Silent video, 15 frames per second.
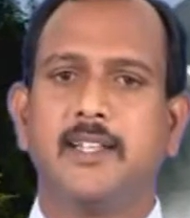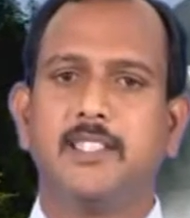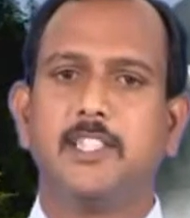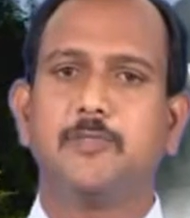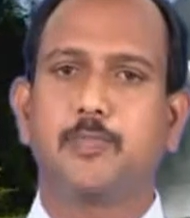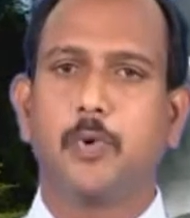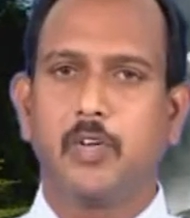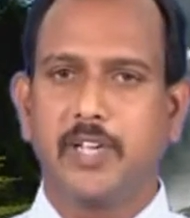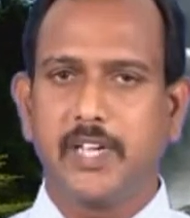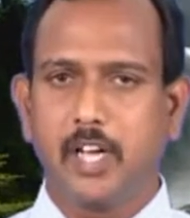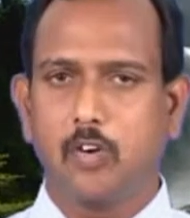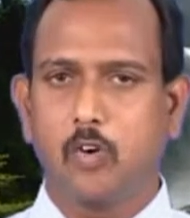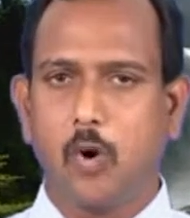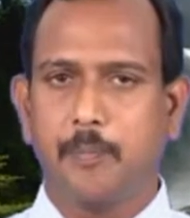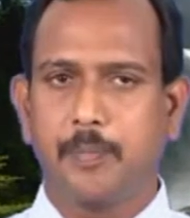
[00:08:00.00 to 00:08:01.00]
this political
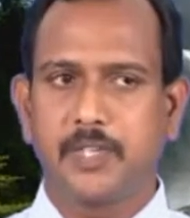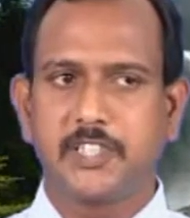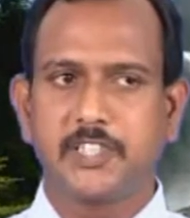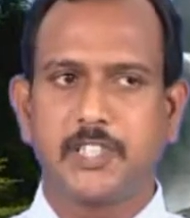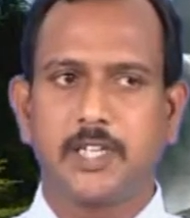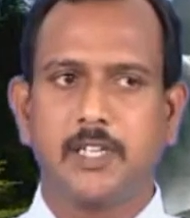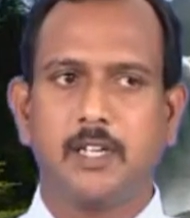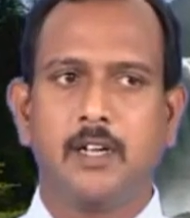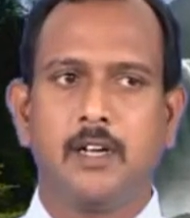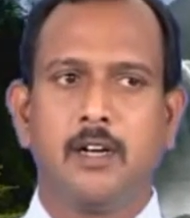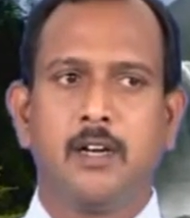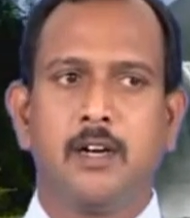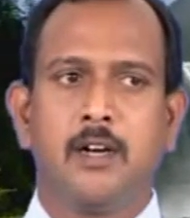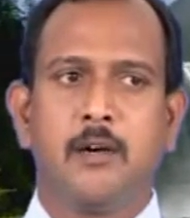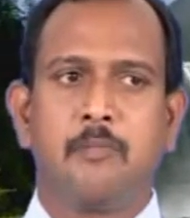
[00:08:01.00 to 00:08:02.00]
competition,
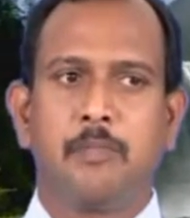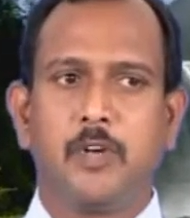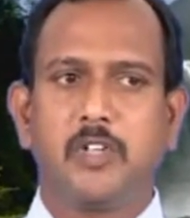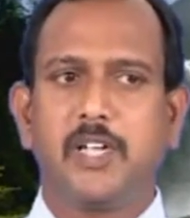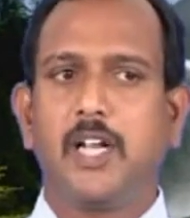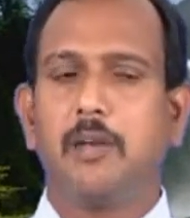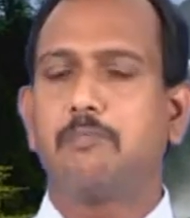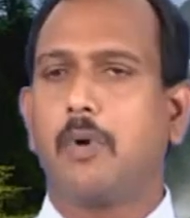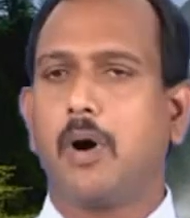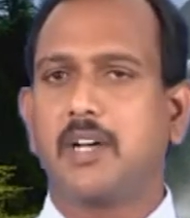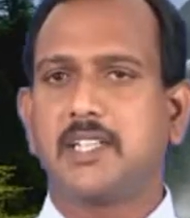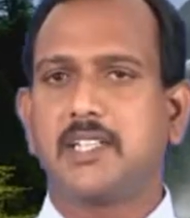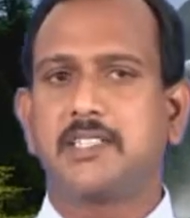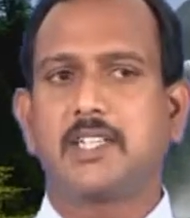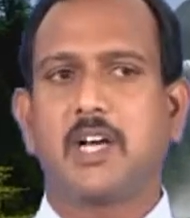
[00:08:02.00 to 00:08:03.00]
political
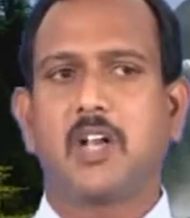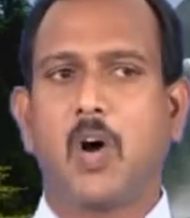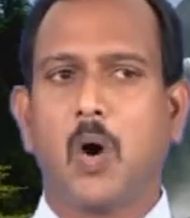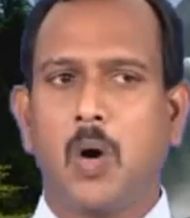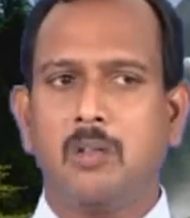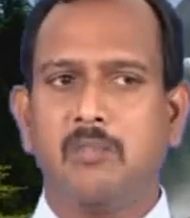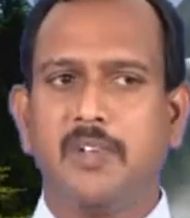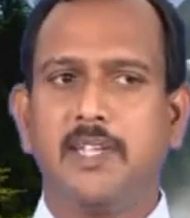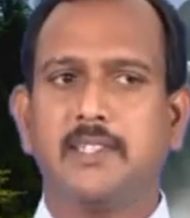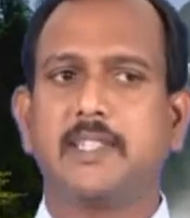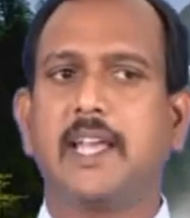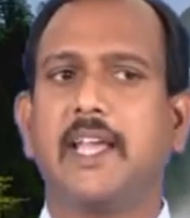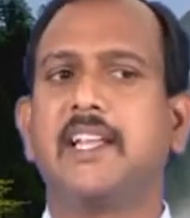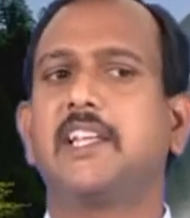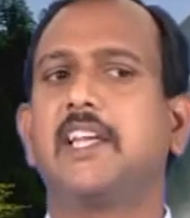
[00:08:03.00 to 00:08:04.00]
parties are always
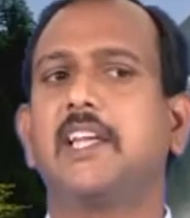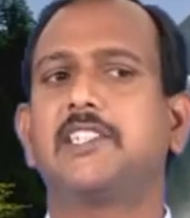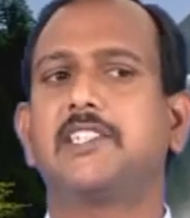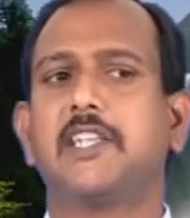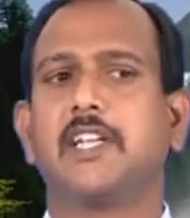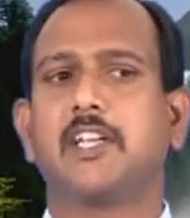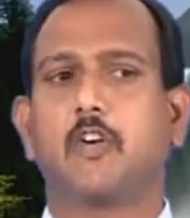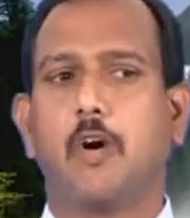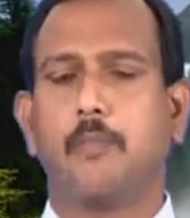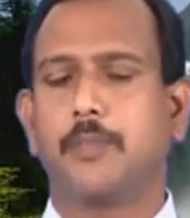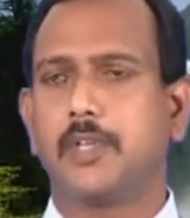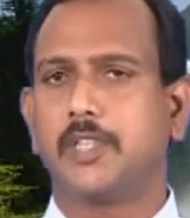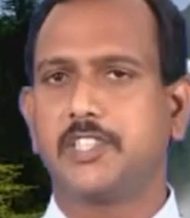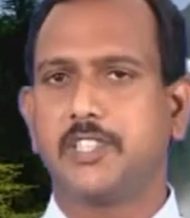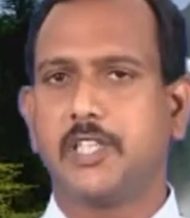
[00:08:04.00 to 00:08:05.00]
engaged in
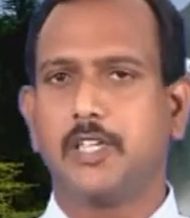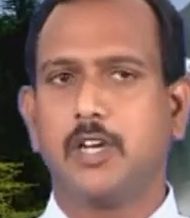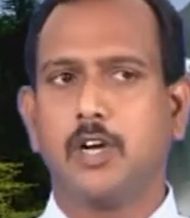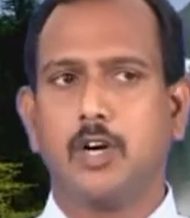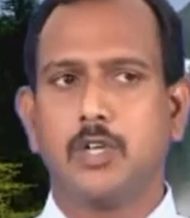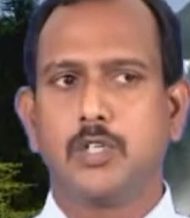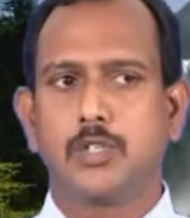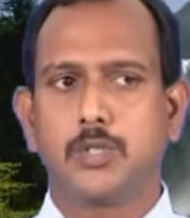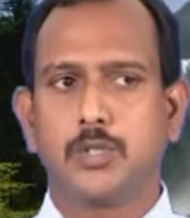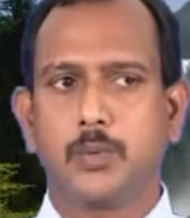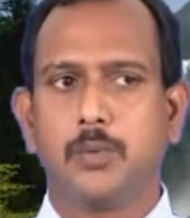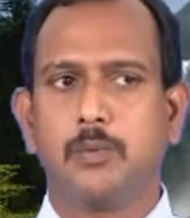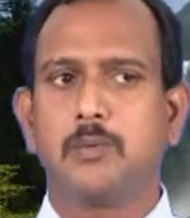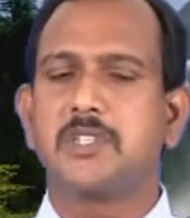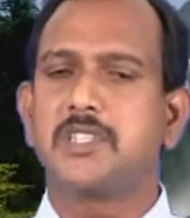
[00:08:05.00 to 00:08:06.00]
competition
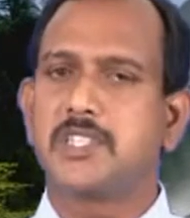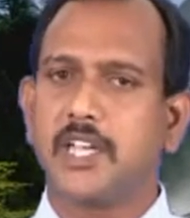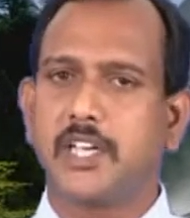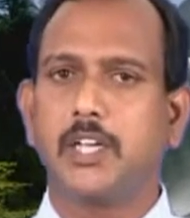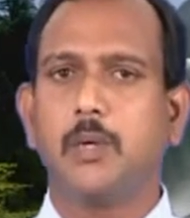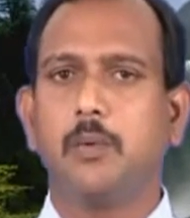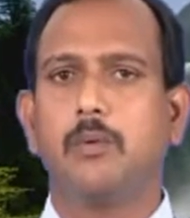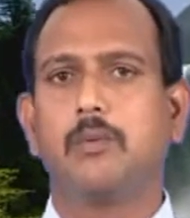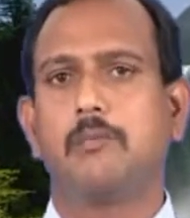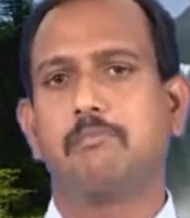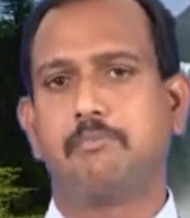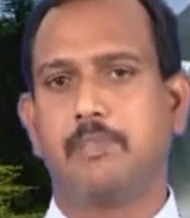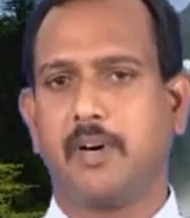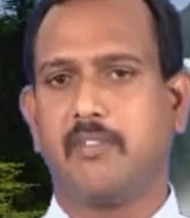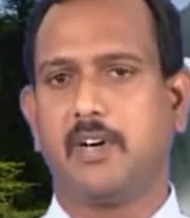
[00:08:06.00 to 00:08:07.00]
to secure
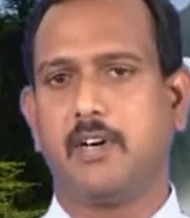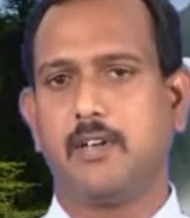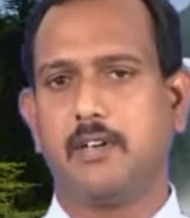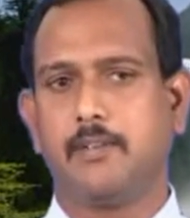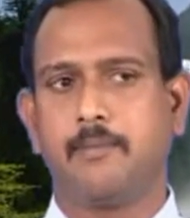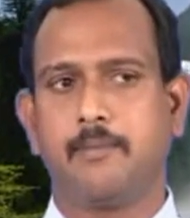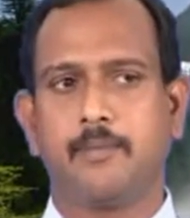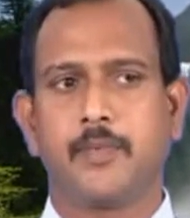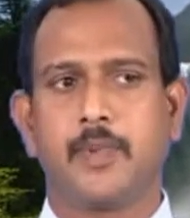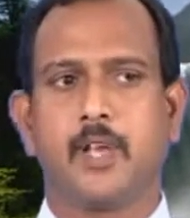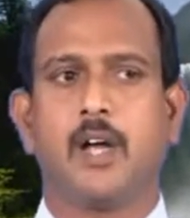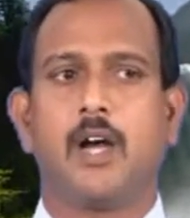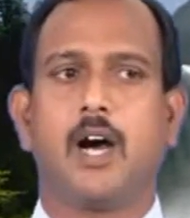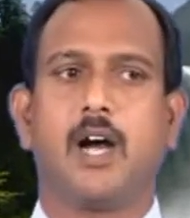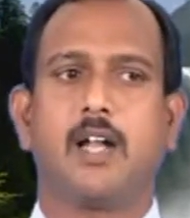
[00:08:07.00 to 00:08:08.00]
power.
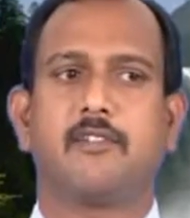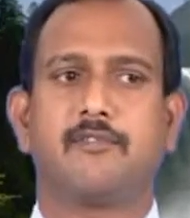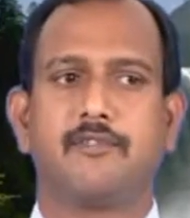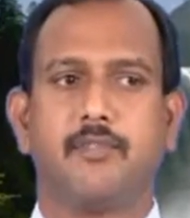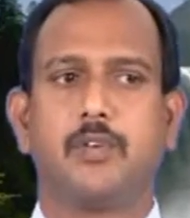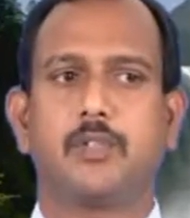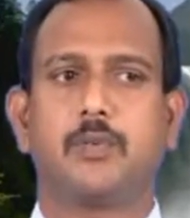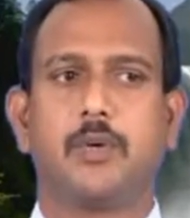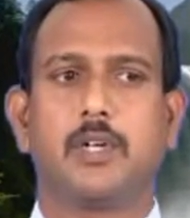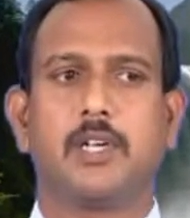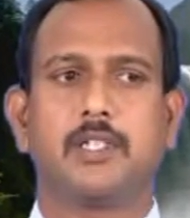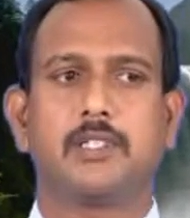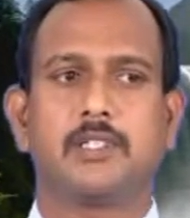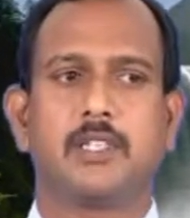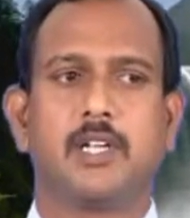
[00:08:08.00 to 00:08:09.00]
And fourth one
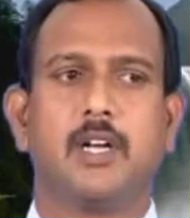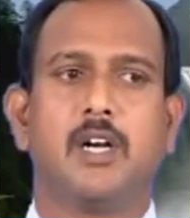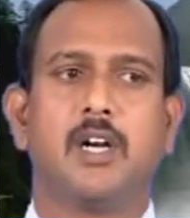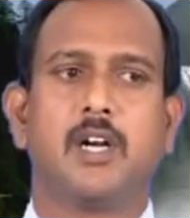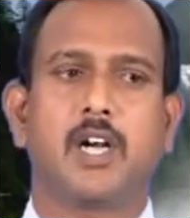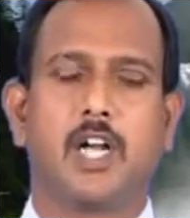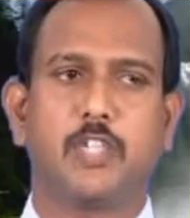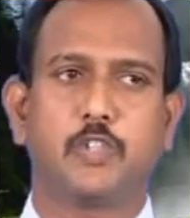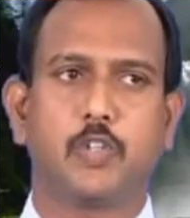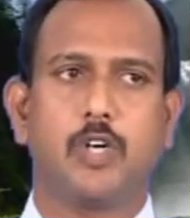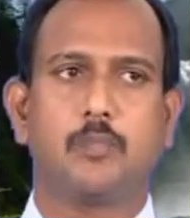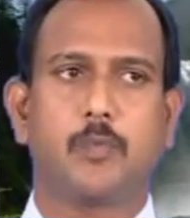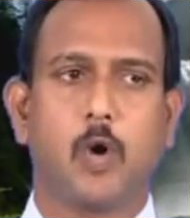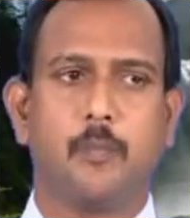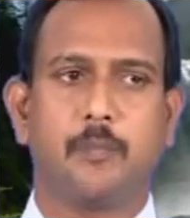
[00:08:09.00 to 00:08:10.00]
is cultural
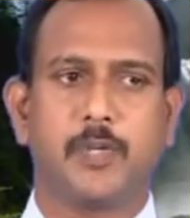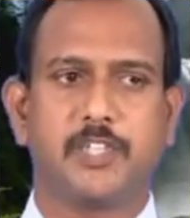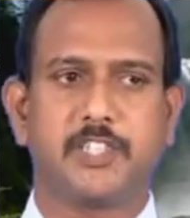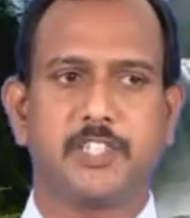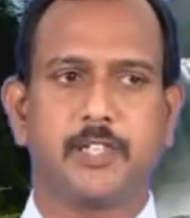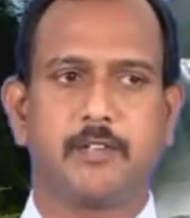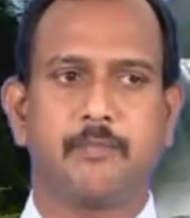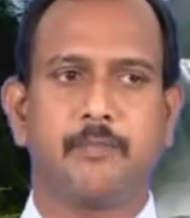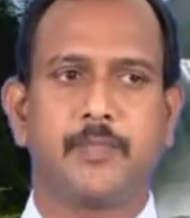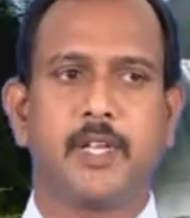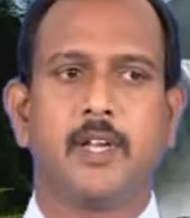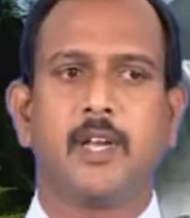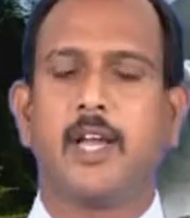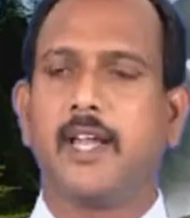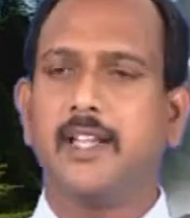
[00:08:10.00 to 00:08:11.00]
competition.
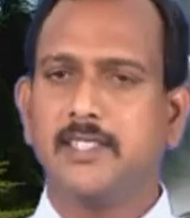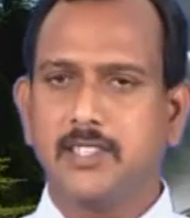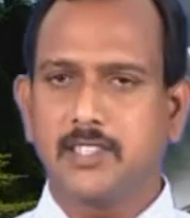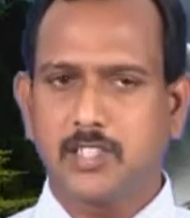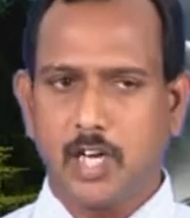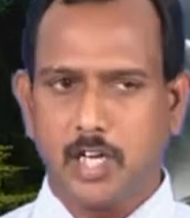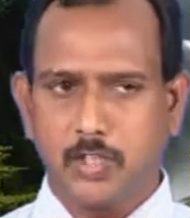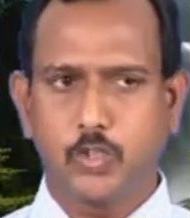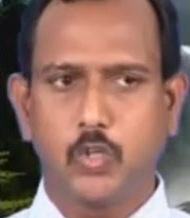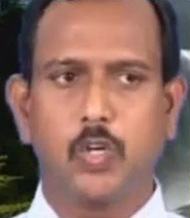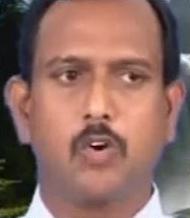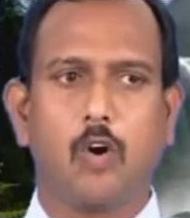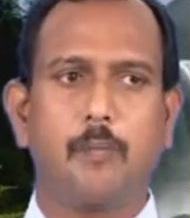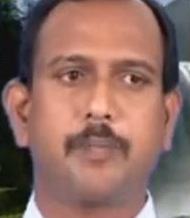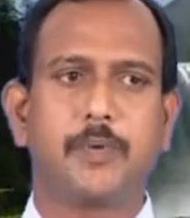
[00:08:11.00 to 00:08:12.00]
In this cultural
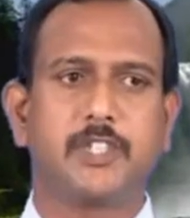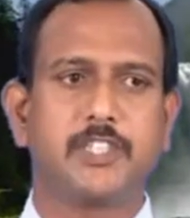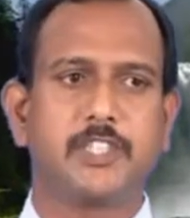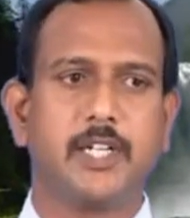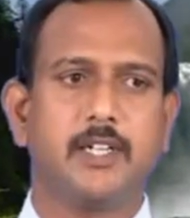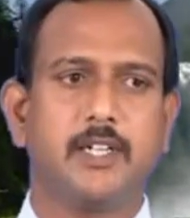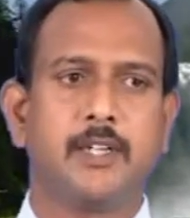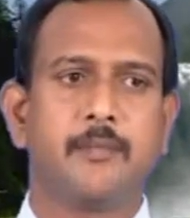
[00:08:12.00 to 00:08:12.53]
competition,